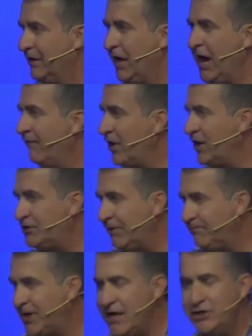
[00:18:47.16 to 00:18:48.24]
Every
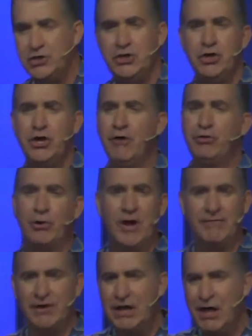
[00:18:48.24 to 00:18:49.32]
temptation you go through,
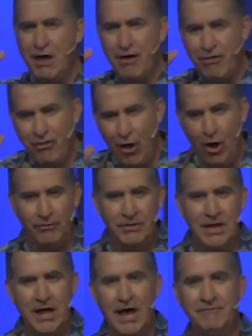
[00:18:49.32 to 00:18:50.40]
every thought
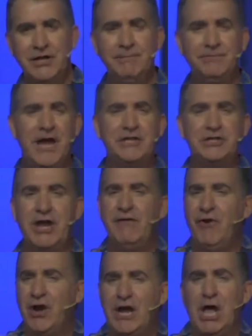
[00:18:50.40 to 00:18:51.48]
of temptation,
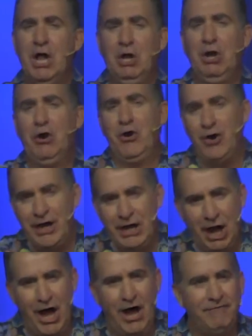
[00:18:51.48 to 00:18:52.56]
every luring
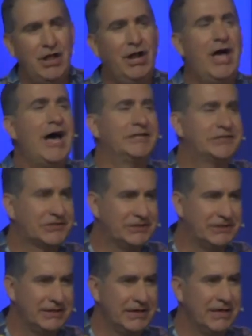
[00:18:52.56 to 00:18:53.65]
of the lust,
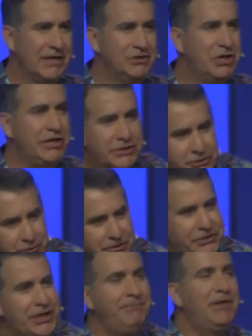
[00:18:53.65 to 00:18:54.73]
Jesus
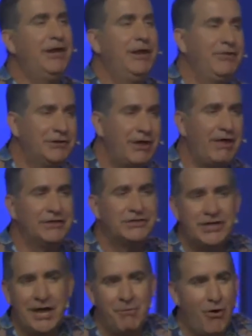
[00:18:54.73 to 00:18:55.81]
was tempted in uh, the
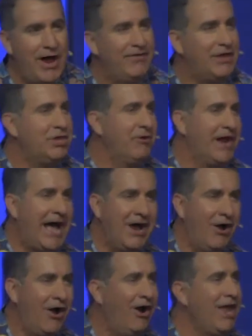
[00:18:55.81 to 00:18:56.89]
same way that you and I
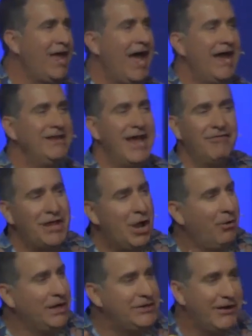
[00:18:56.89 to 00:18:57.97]
are, and yet the
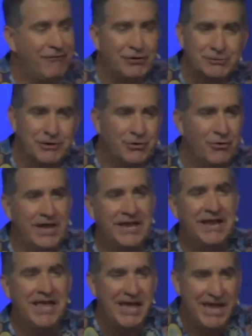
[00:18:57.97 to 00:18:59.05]
only difference
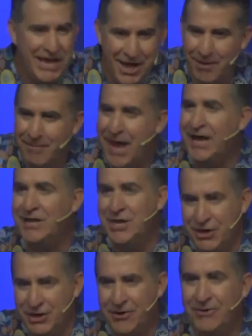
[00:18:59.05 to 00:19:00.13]
between him and
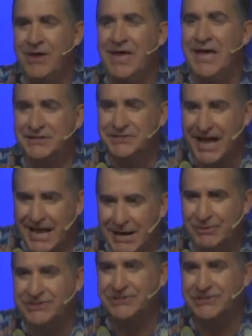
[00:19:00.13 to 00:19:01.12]
you is that he was